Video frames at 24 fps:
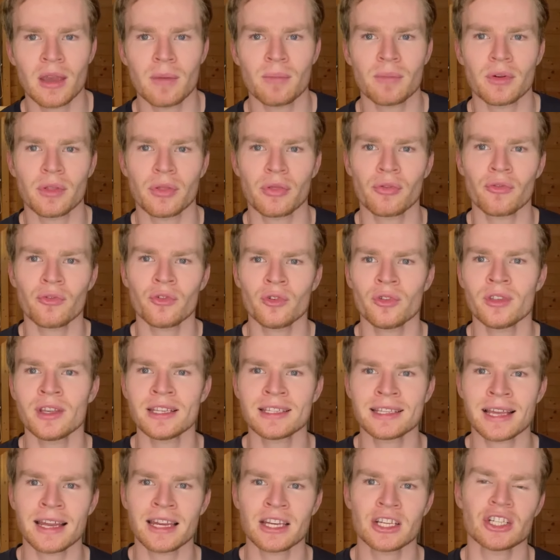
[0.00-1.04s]
But through
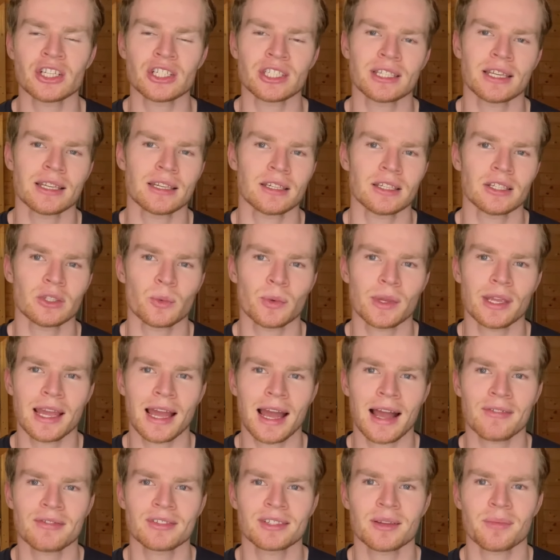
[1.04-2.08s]
these energy centers, we
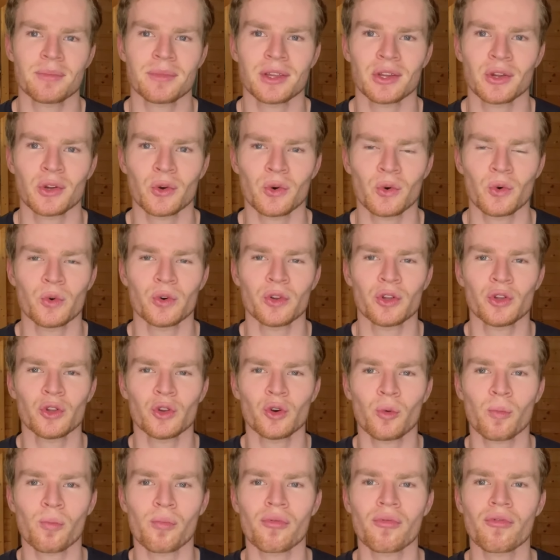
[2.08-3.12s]
have something called
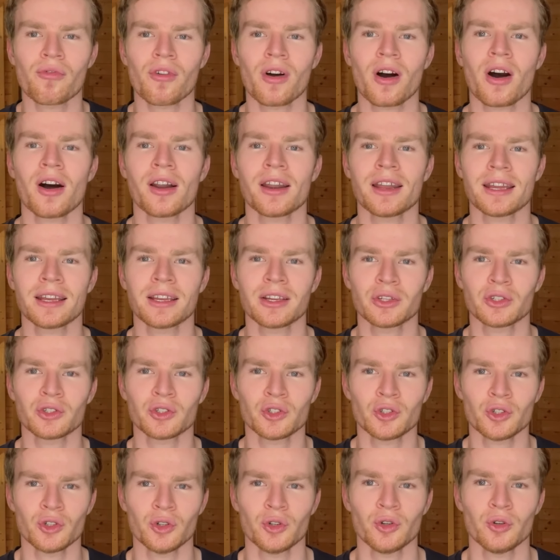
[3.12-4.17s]
your pranic
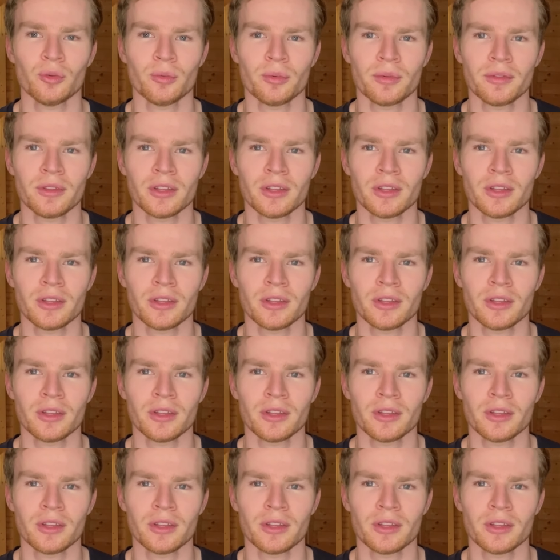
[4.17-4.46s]
tube,